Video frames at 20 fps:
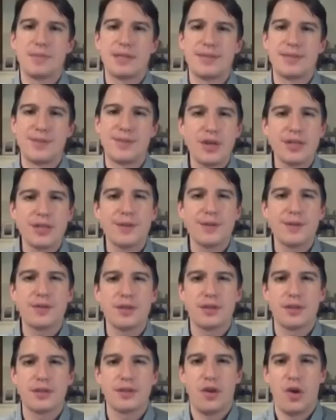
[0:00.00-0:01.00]
very
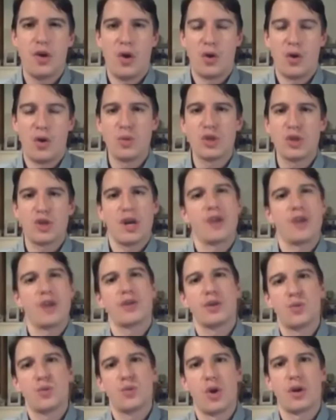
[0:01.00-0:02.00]
different on which
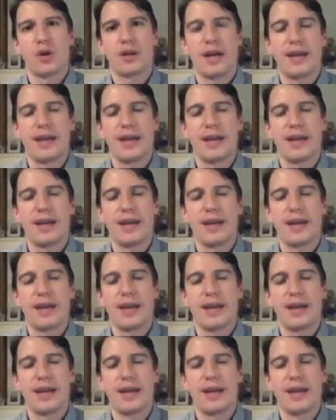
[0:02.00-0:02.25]
country you work.